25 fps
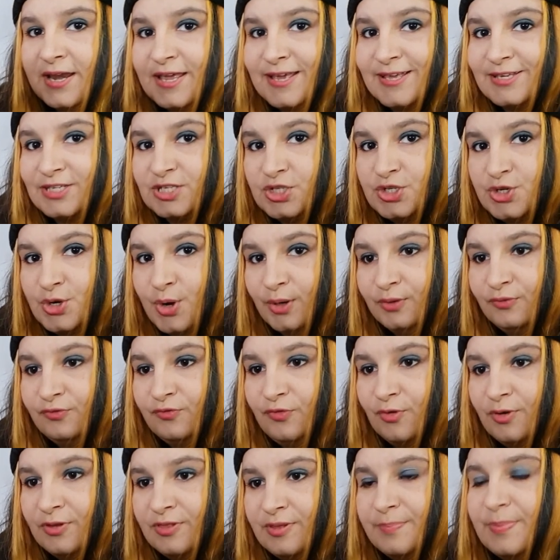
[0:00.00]
is not
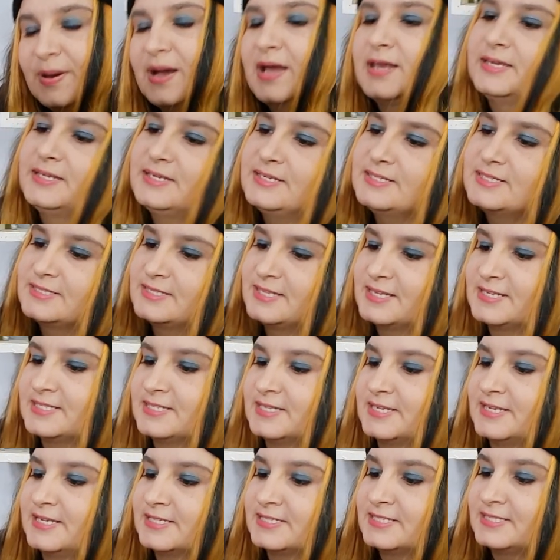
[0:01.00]
for the bunnies.
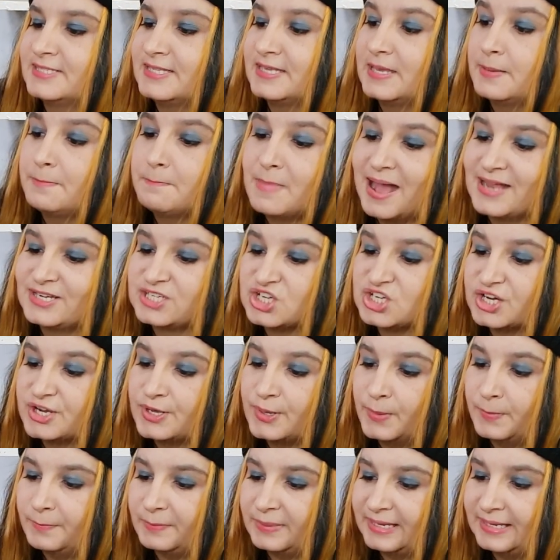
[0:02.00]
This is the
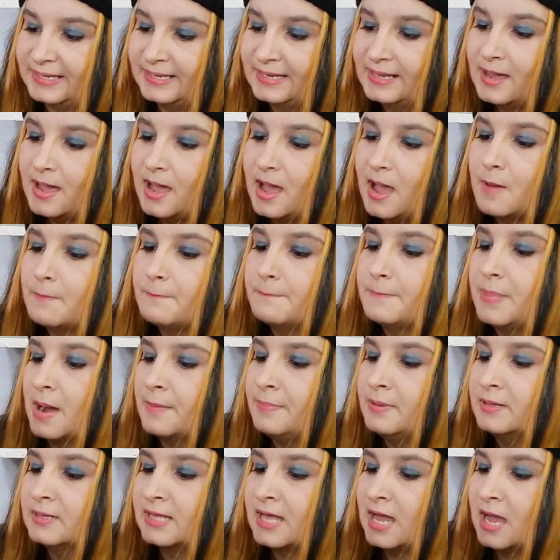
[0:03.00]
Magical Me
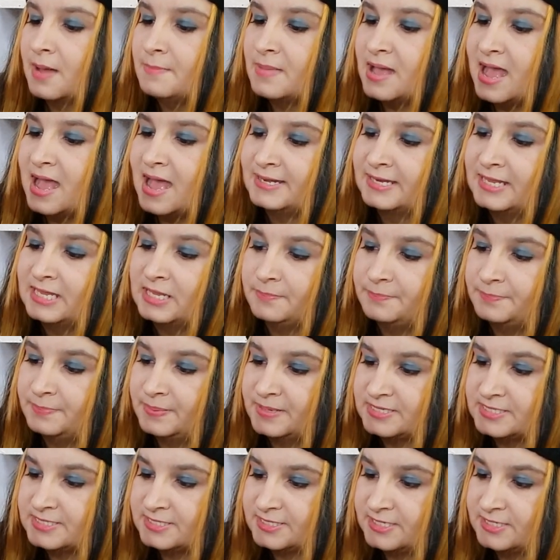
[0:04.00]
Bubblegum and
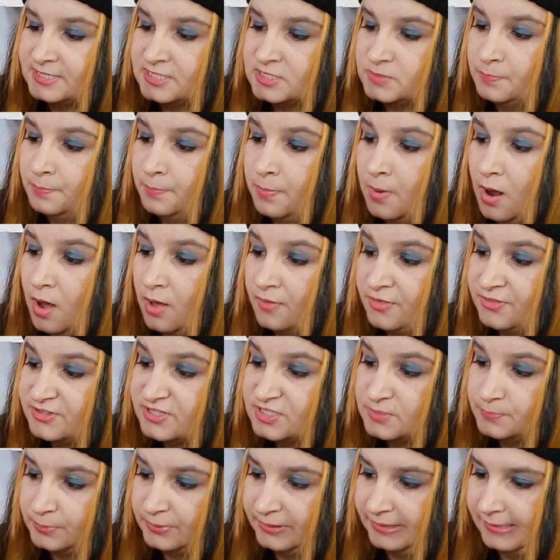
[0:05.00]
Hibiscus Bath
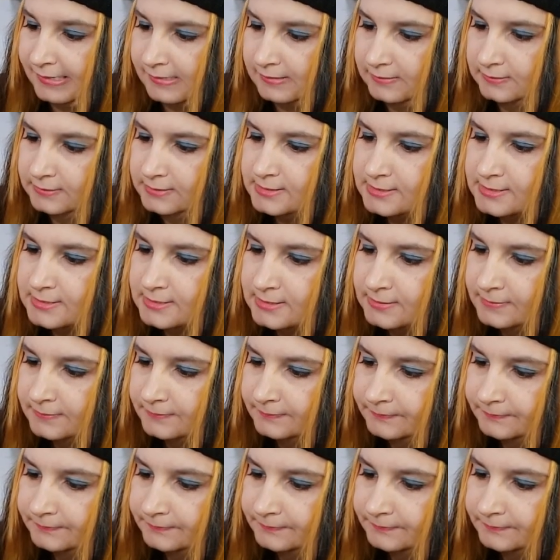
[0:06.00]
Sprinkles.